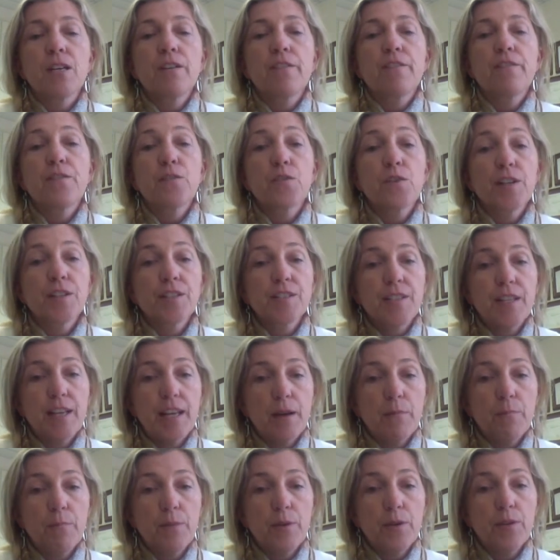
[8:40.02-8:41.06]
For
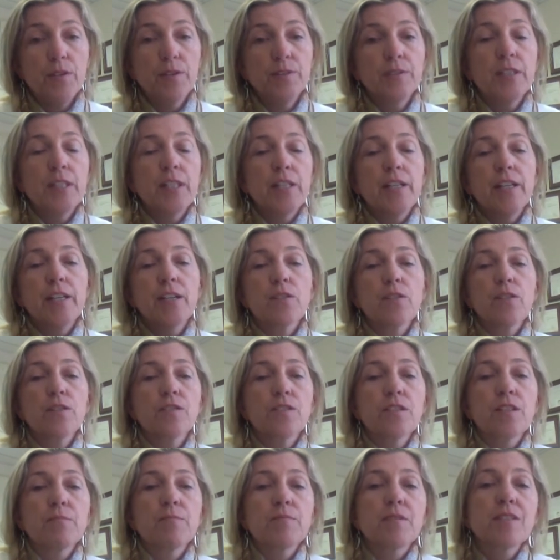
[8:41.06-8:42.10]
example, here are
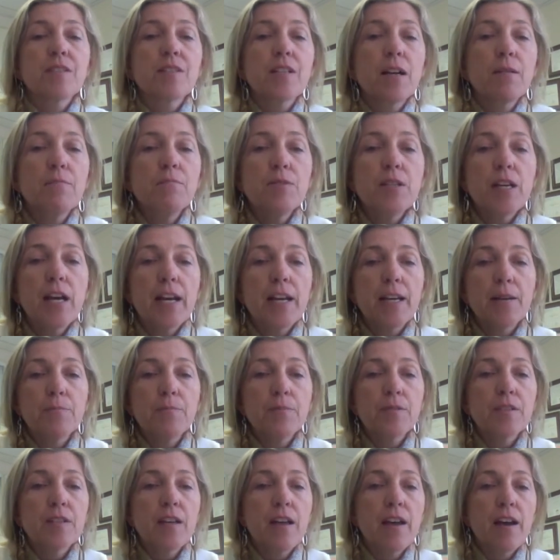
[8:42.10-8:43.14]
some
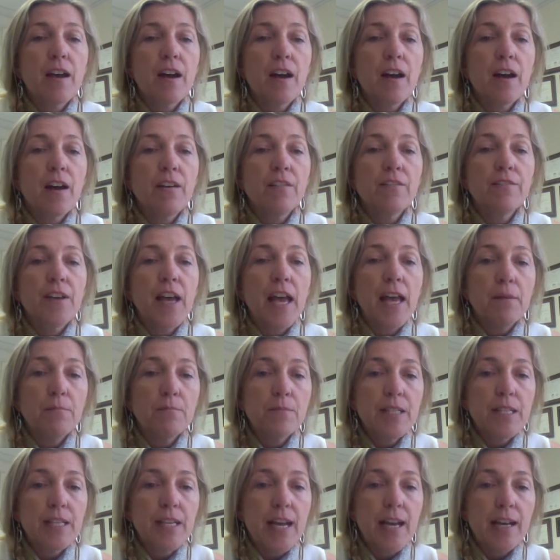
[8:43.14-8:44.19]
subtypes of
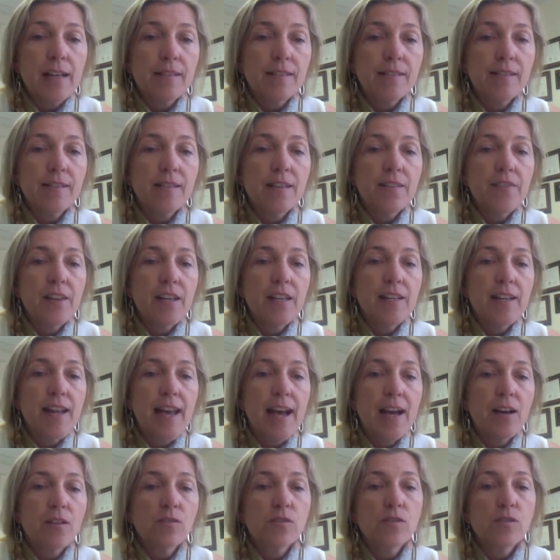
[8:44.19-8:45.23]
MDS that
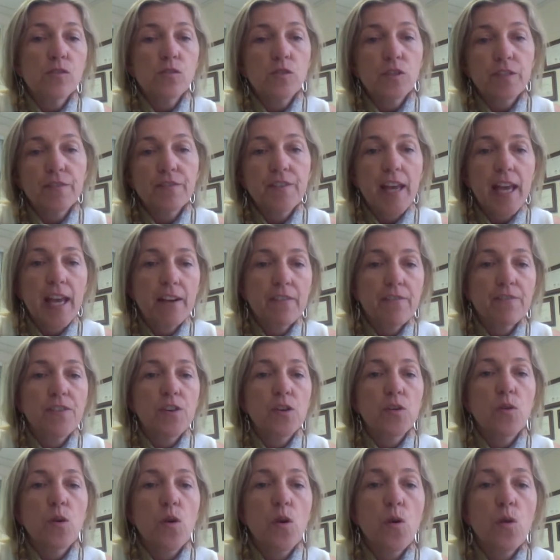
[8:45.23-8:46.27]
now sort of have
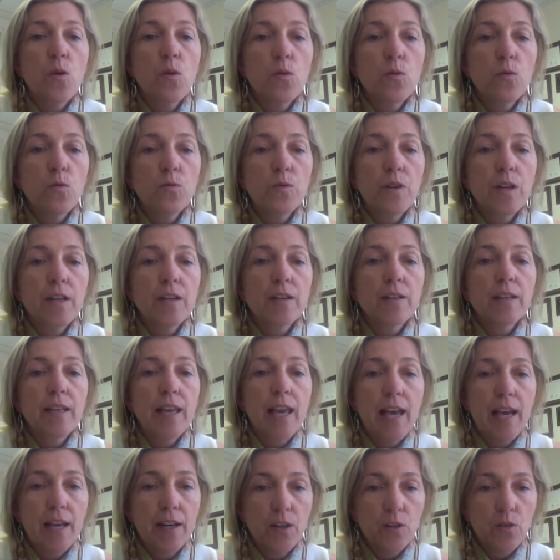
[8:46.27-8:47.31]
their own
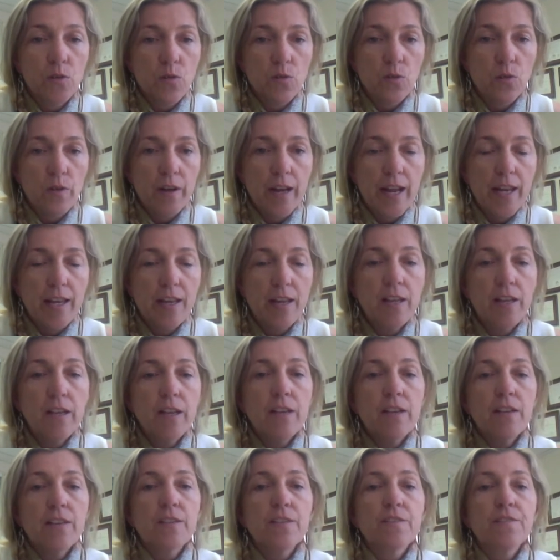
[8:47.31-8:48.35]
category.
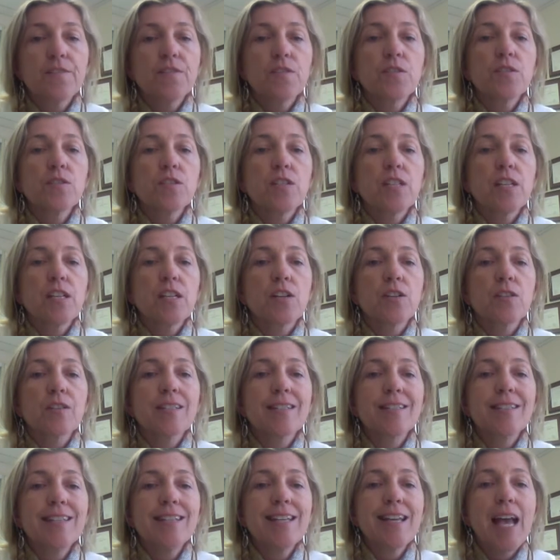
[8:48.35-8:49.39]
The first here,
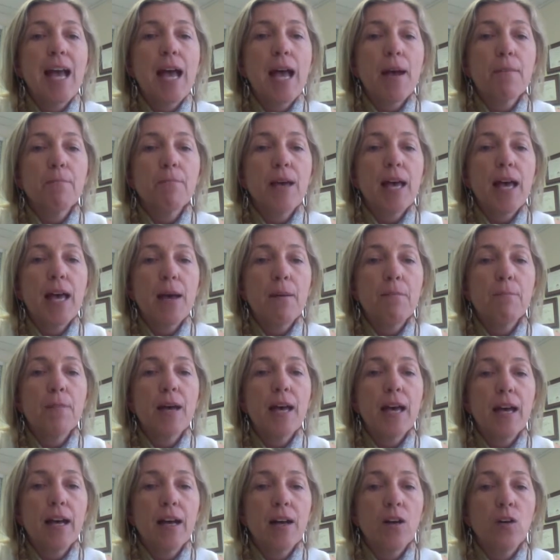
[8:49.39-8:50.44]

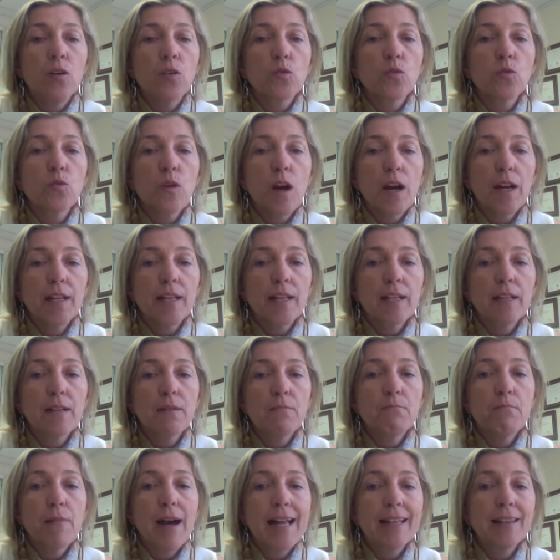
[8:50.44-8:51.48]
CMML, chronic
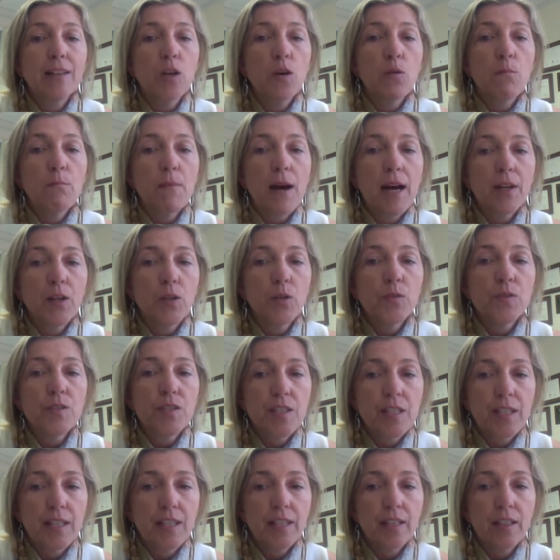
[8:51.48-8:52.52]

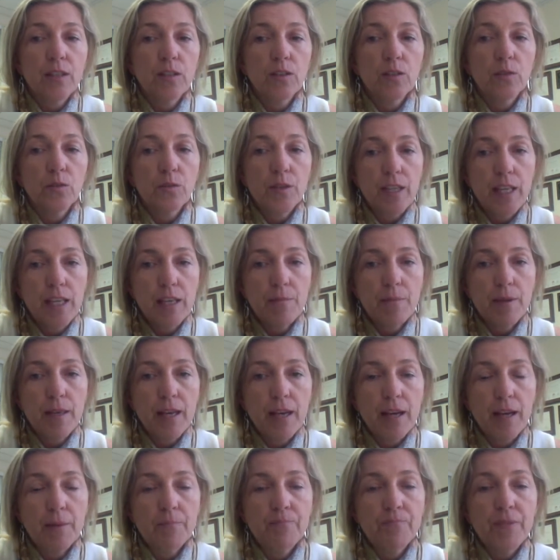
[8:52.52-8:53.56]
myelomonocytic
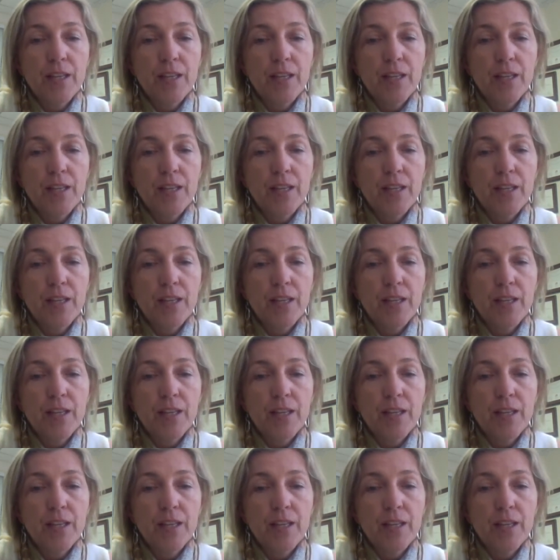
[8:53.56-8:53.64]
leukemia.